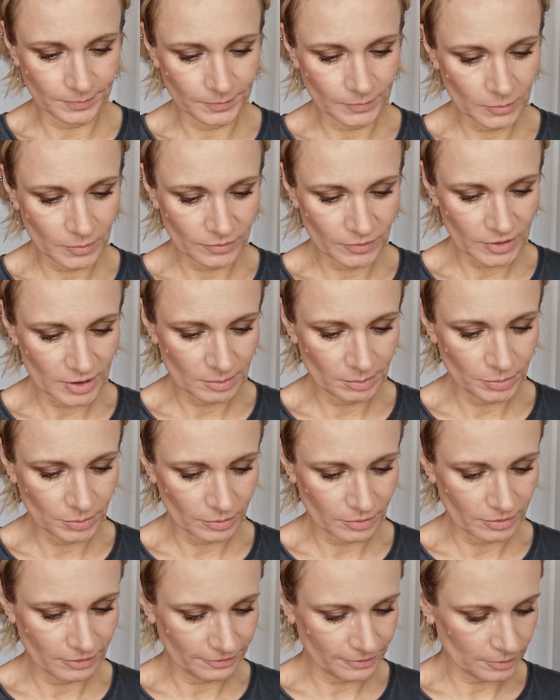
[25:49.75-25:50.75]
With this
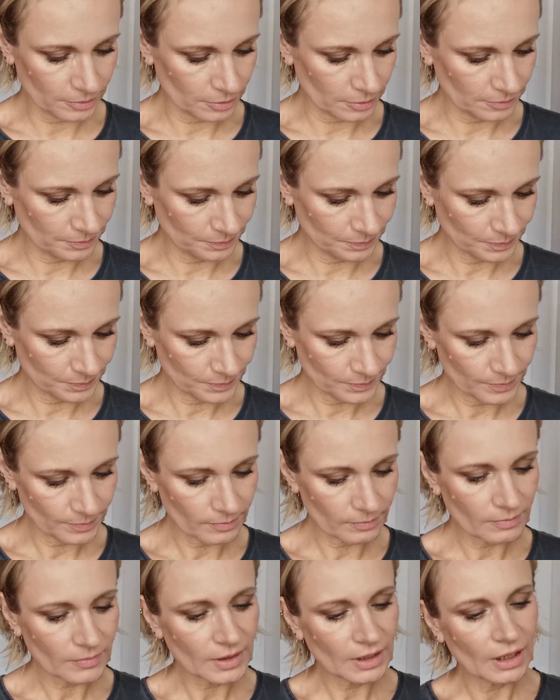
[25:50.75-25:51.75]
beautiful
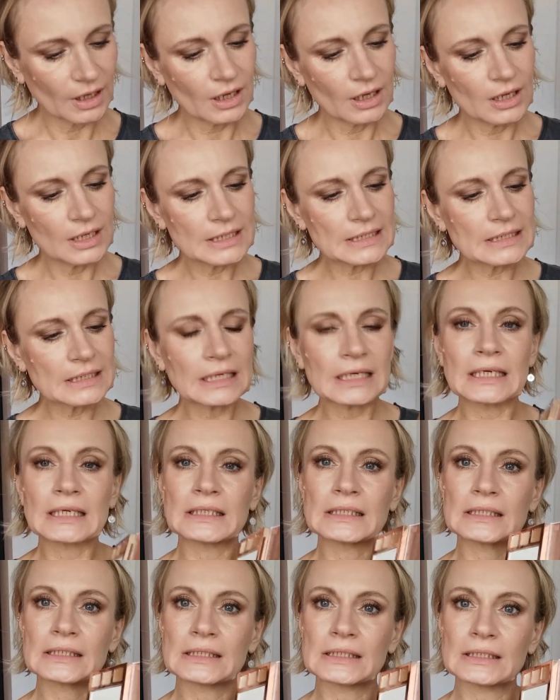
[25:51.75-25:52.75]

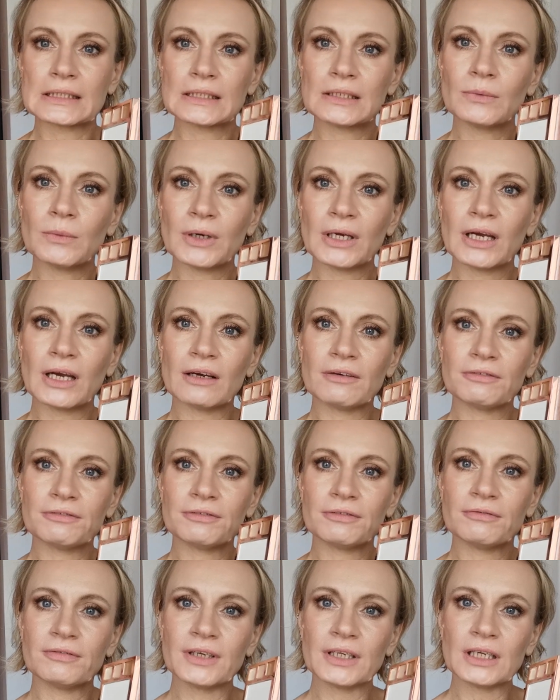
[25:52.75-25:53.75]
6 we have.
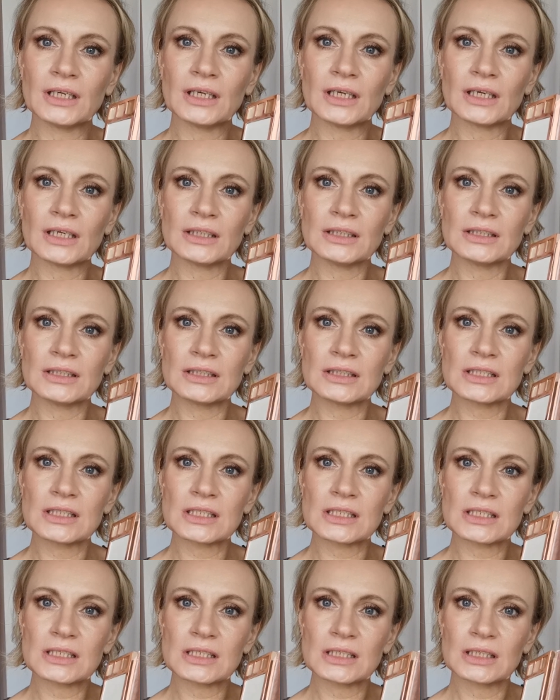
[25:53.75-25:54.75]
Very
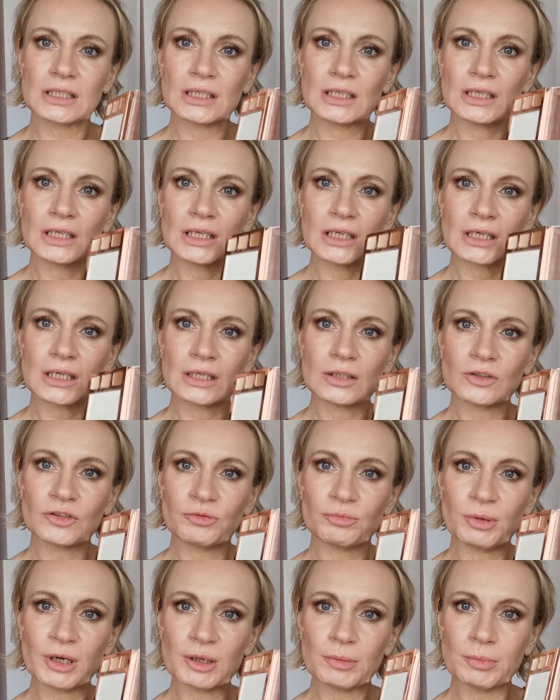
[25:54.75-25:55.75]
light, kind
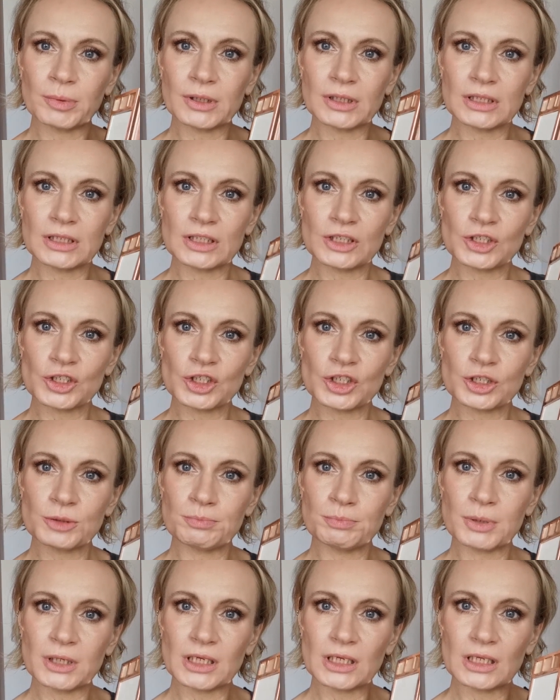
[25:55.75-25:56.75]
of
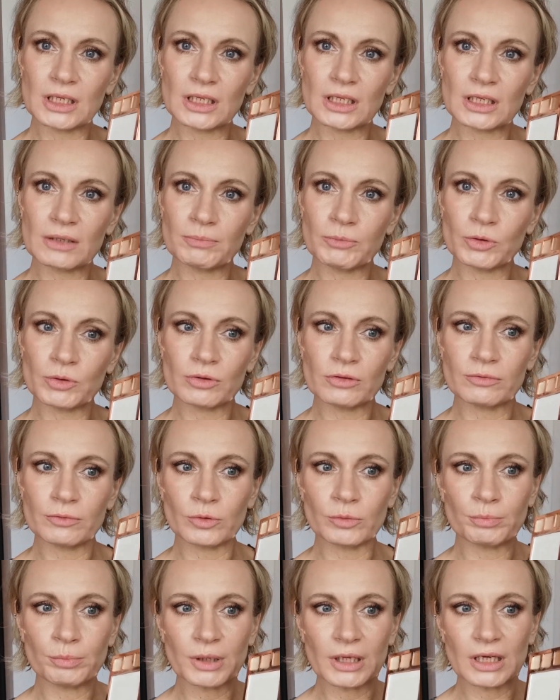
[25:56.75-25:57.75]
purplish pink,
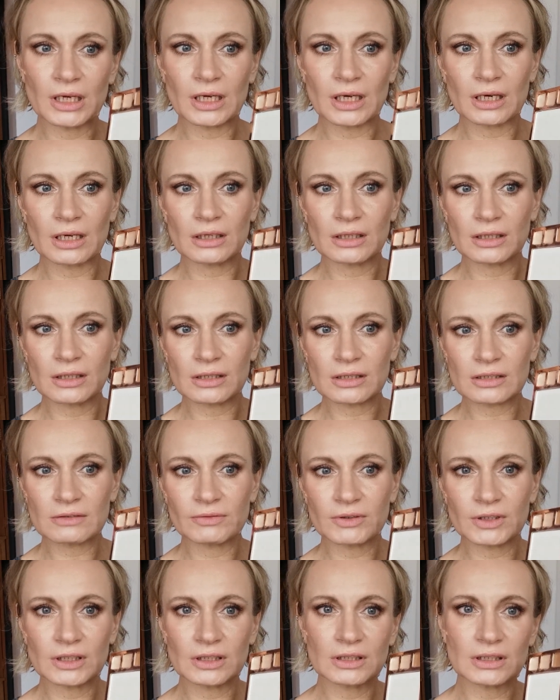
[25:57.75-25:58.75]
beautiful pink colors,
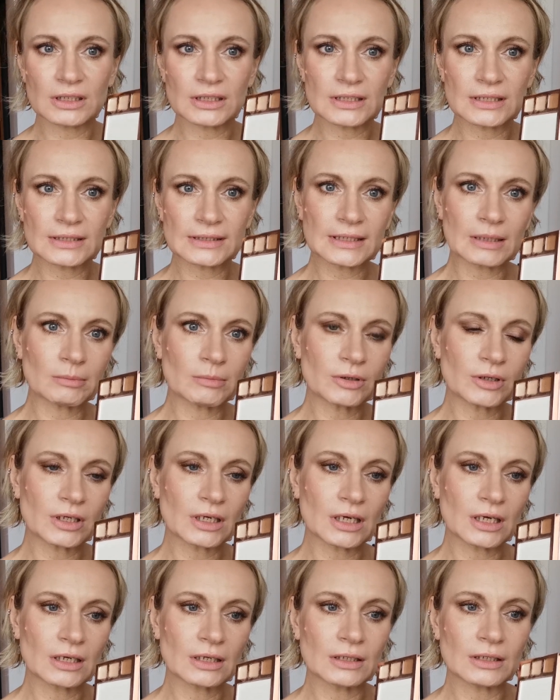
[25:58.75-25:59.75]
very nice summery
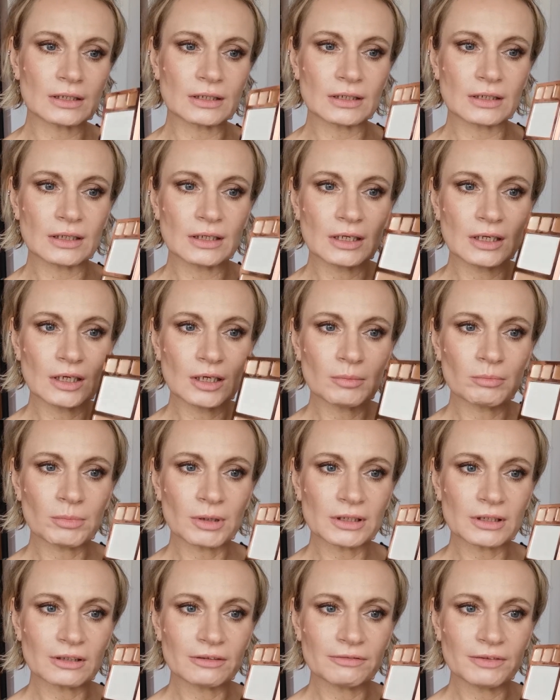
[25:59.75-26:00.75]
color,
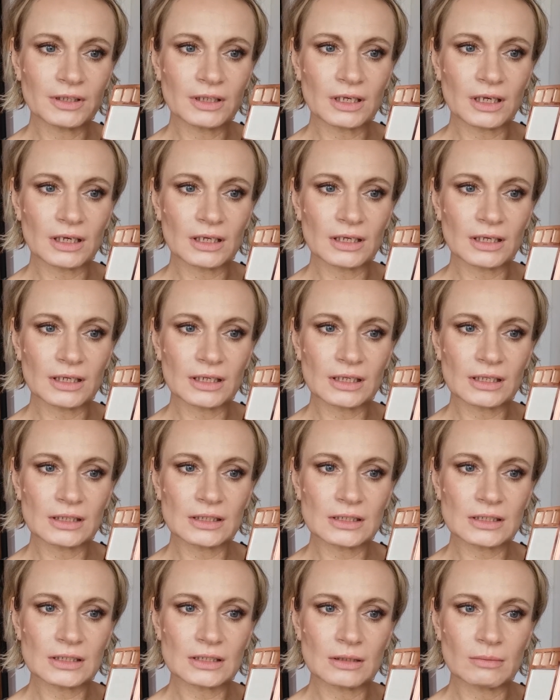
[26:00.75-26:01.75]
but I think I like
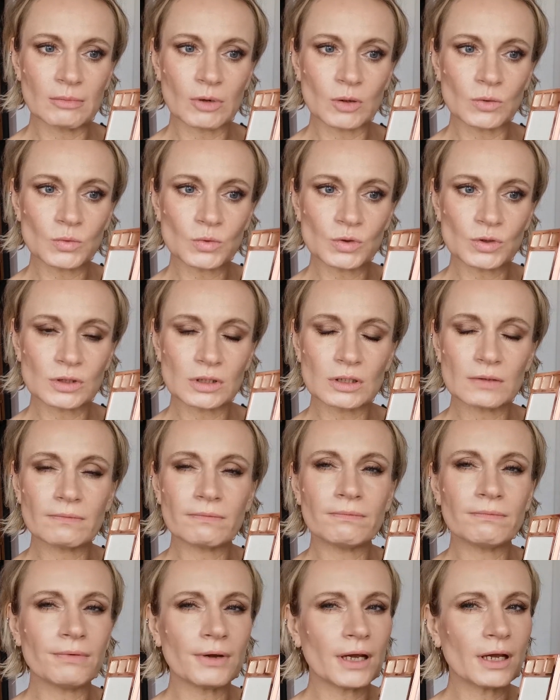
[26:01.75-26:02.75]
this the most.
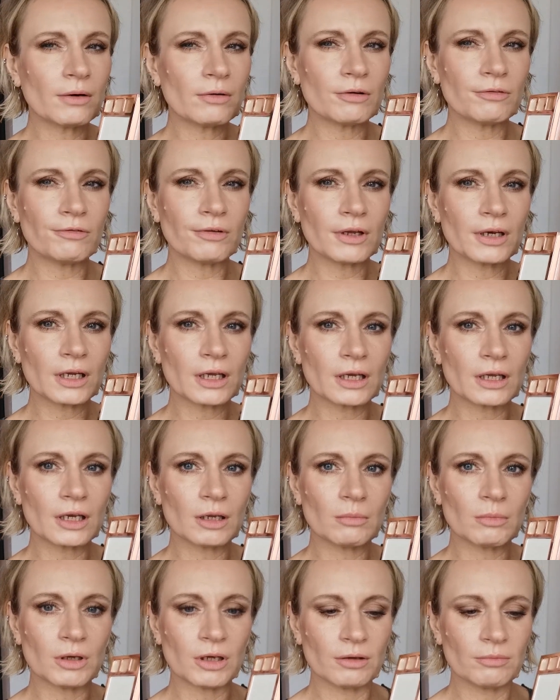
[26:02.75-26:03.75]
Very, very
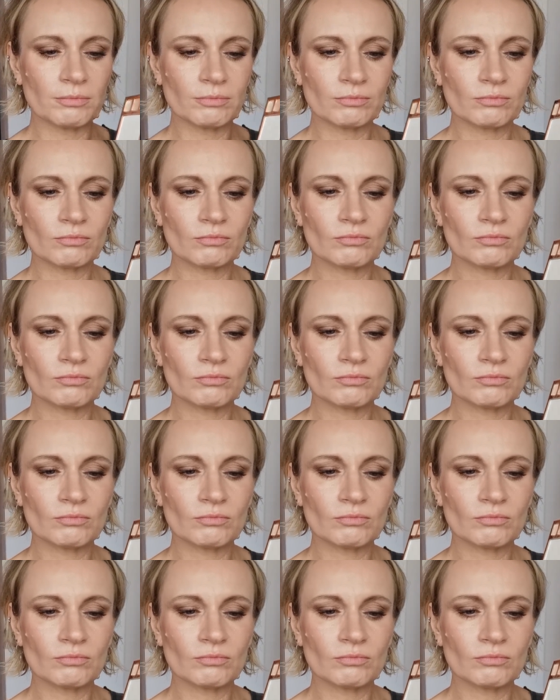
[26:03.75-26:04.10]
creamy